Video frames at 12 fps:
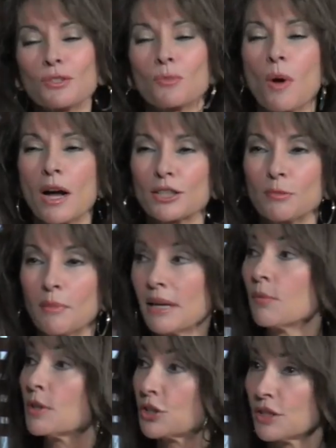just watch
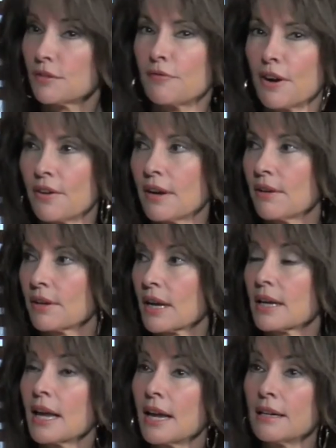me which is very
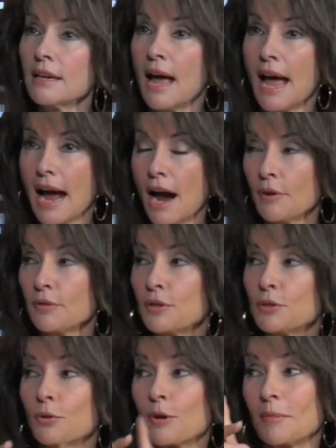erica kane yeah. out
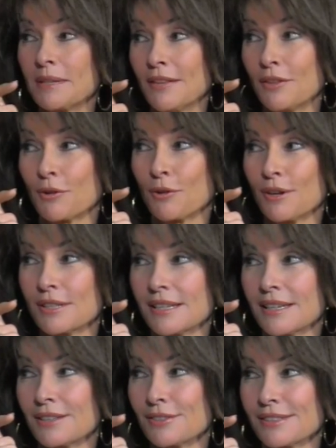the door but in the
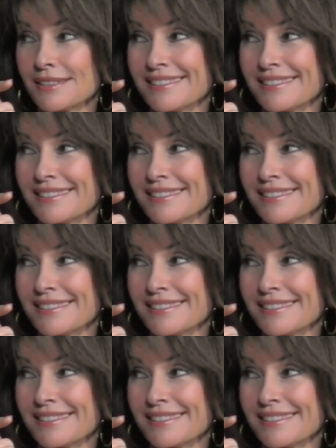crosshairs